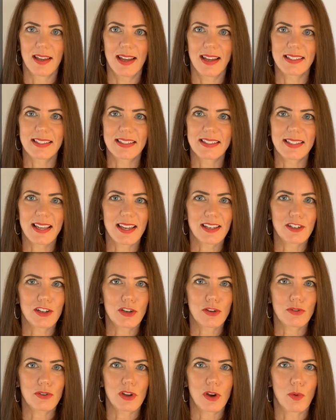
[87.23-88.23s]
As a side
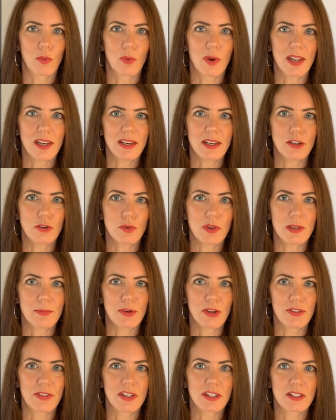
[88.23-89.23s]
note, when you
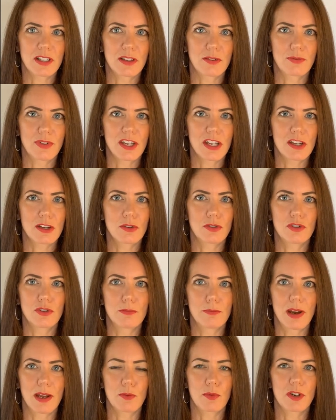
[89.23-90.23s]
email things like videos, you
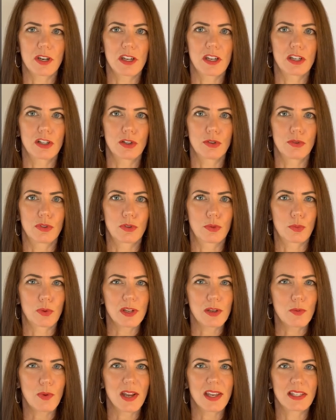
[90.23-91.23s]
might want to include
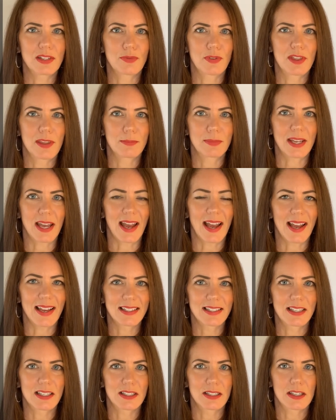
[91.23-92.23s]
three ways for them to
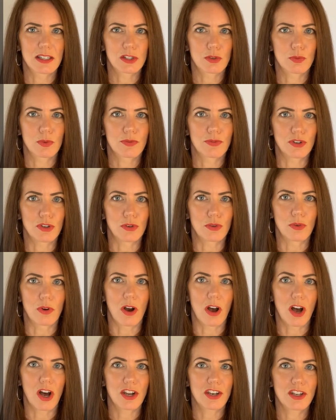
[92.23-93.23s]
access this review,
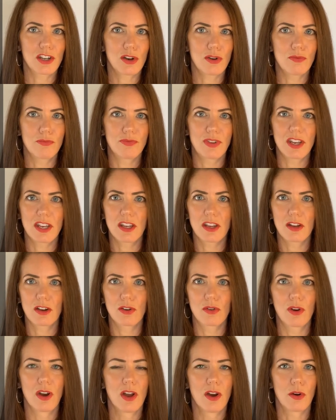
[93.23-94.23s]
audio,
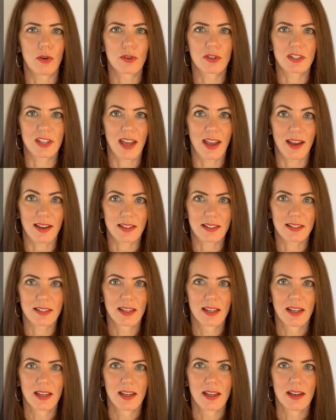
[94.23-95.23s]
video, or text.
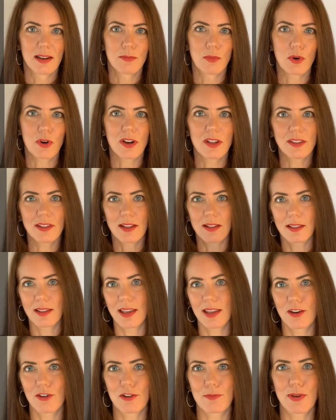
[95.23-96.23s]
More on that
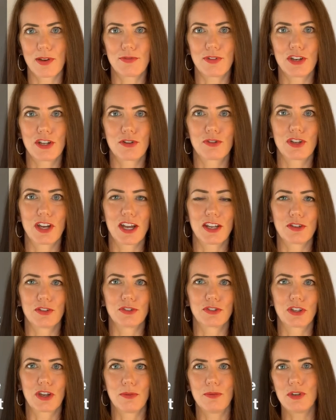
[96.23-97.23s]
later in my video
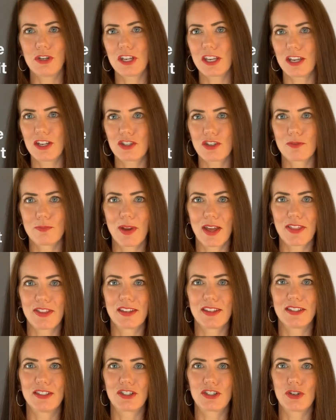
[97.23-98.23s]
titled Communication
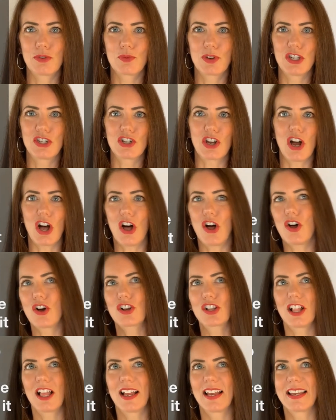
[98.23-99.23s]
Methods to Reach All
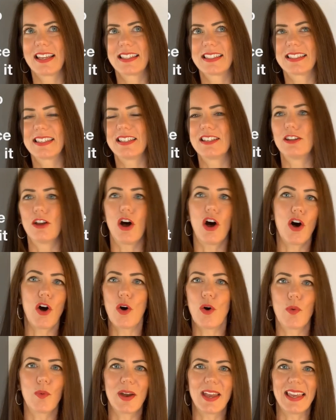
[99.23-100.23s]
Clients in
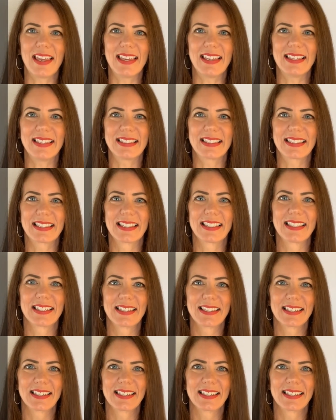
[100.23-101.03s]
All Ways.